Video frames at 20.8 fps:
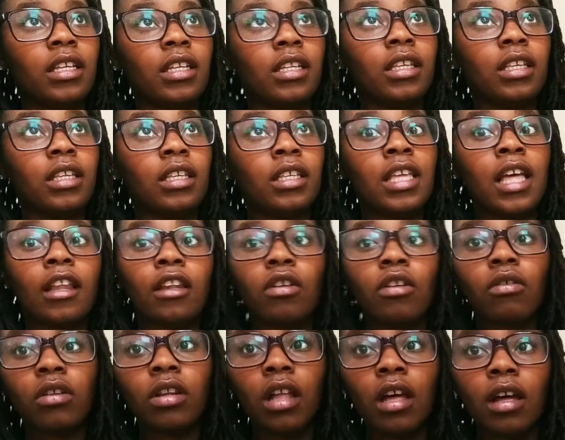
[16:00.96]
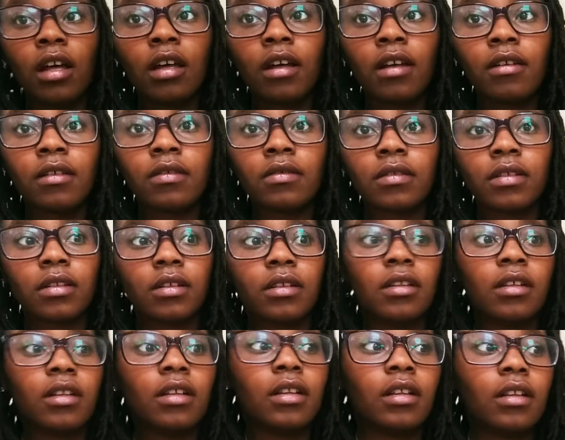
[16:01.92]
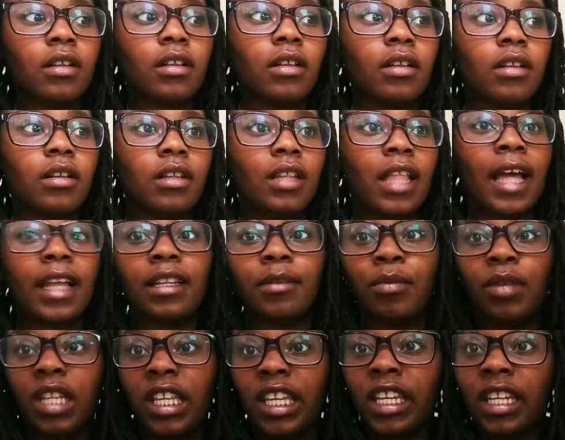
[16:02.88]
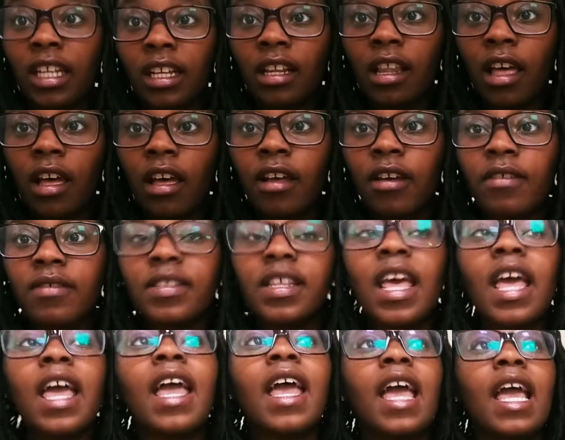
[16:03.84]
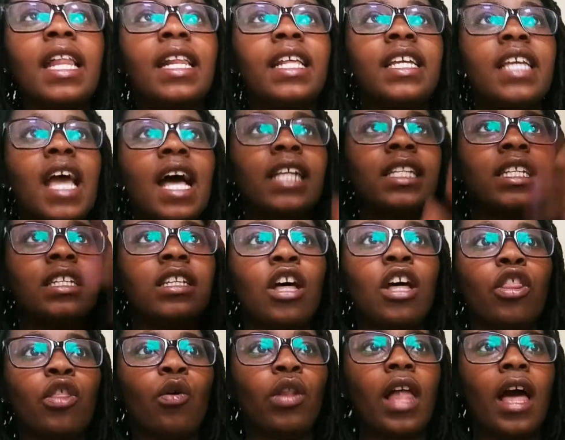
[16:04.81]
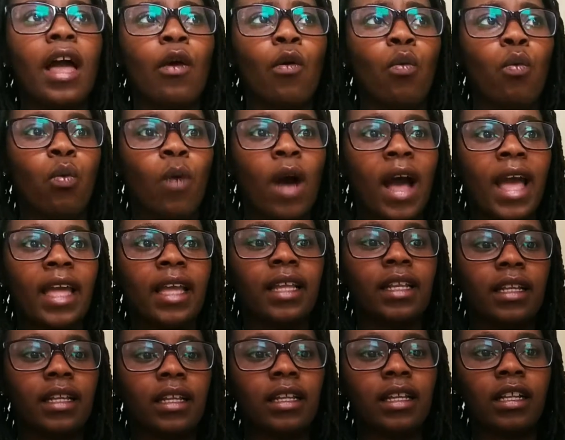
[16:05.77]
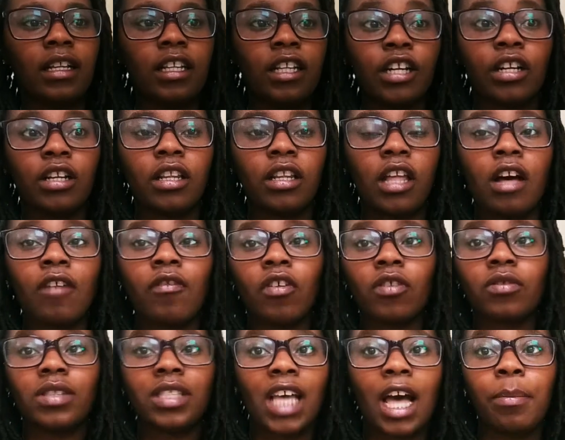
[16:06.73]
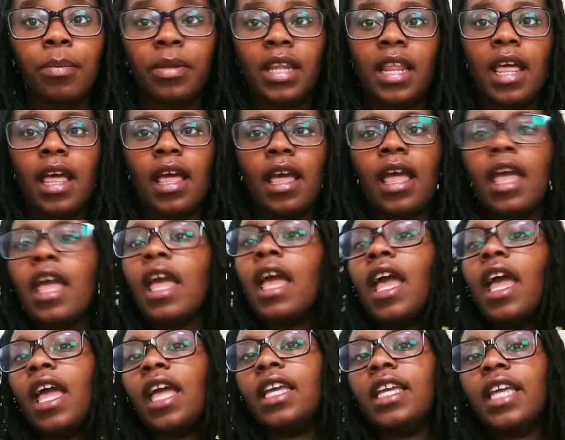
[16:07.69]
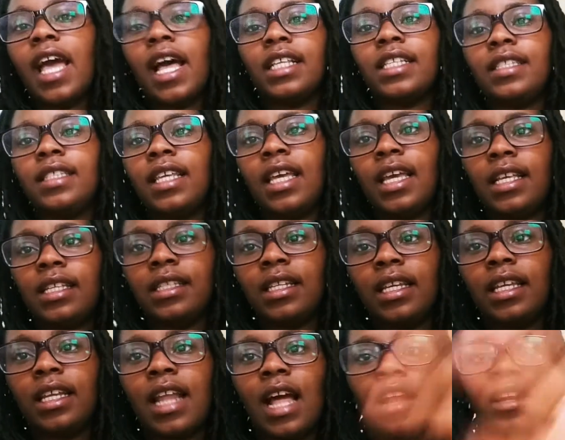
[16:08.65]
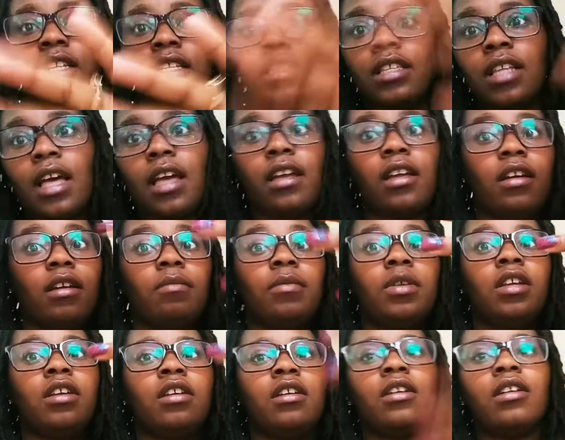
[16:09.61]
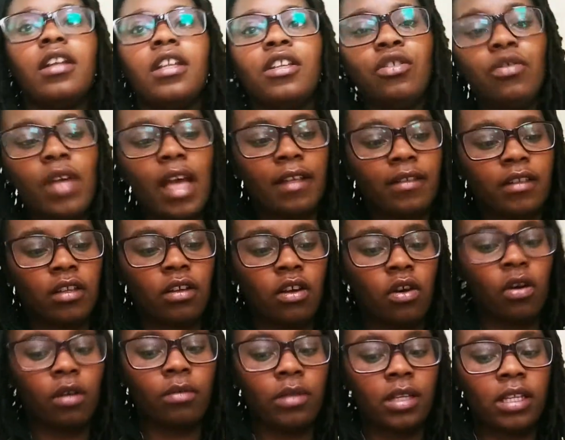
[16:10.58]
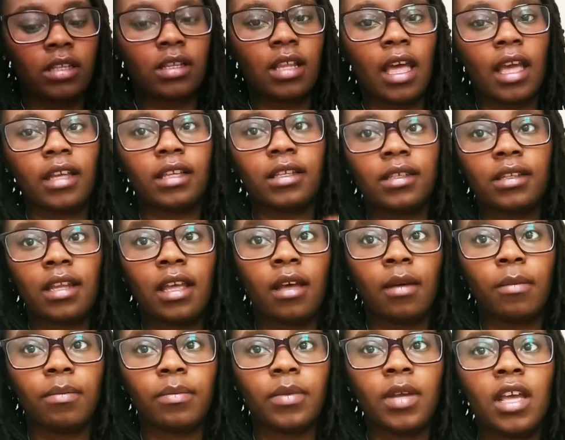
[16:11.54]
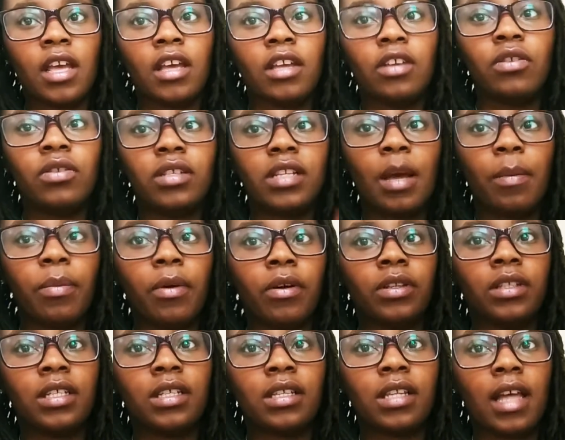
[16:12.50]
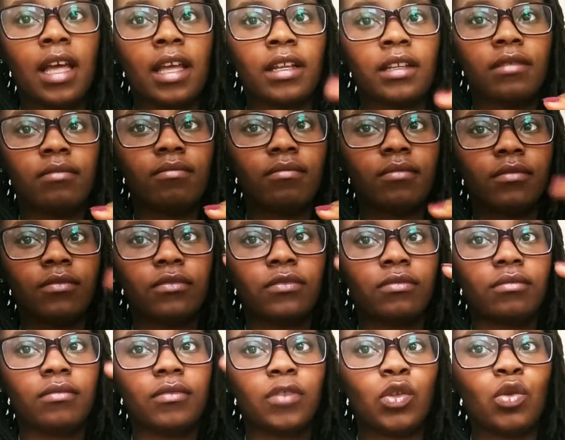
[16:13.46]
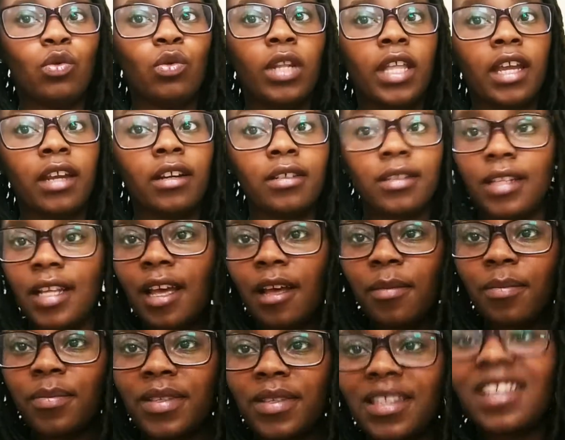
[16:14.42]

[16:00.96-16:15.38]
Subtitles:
yellow gloves, like the cleaning gloves, and then he has another like white clear glove on top of that, and he has his hand sticking out. And he's like, "Come here," and you have to go up these like you step on these like 2-layer steps,